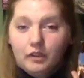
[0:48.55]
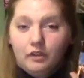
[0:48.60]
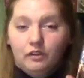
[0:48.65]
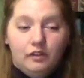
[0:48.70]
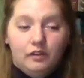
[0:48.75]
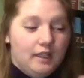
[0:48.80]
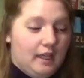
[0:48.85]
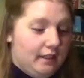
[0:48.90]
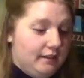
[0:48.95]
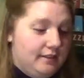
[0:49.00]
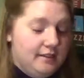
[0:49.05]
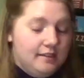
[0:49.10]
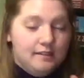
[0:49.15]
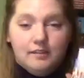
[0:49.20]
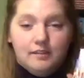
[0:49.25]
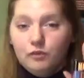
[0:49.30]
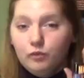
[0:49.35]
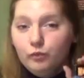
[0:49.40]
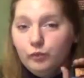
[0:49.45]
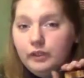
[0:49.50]
So yes, this
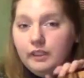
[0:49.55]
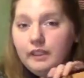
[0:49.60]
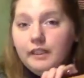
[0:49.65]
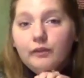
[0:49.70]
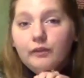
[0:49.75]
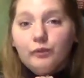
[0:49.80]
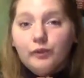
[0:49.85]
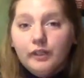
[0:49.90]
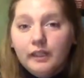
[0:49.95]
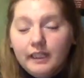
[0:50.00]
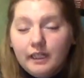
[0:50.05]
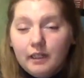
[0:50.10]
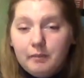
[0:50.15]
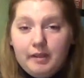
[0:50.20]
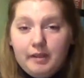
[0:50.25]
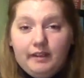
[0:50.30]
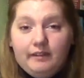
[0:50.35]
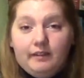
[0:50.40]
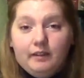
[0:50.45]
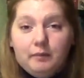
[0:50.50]
is a really, really
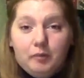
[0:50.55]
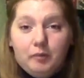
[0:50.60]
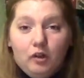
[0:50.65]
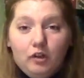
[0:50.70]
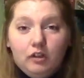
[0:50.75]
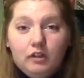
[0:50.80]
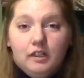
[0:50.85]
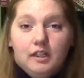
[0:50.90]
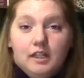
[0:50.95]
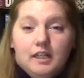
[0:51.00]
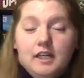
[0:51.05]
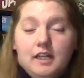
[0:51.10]
amazing book.